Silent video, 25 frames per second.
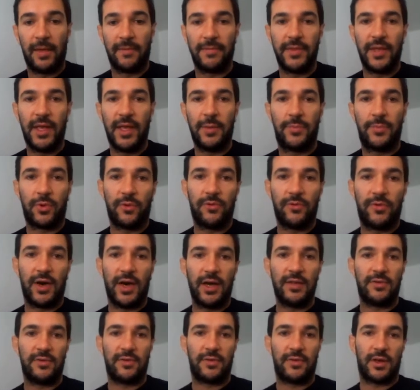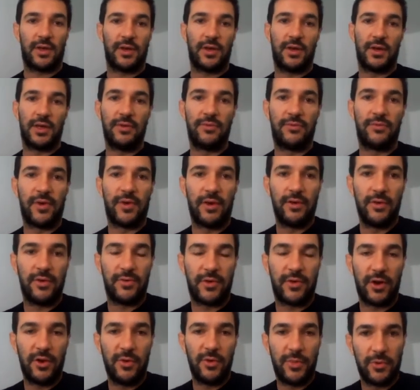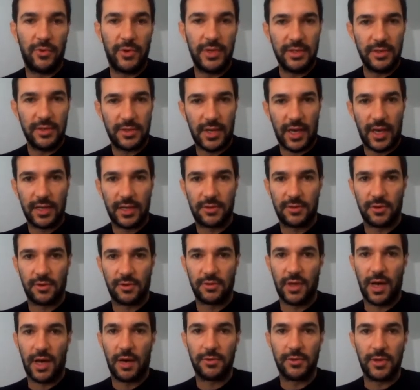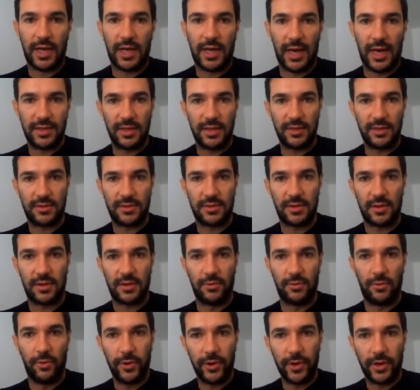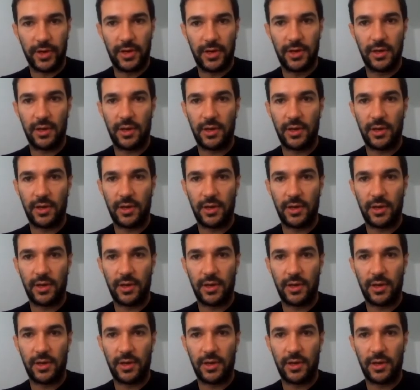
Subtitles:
they provide very valuable insights on how the catalysts work,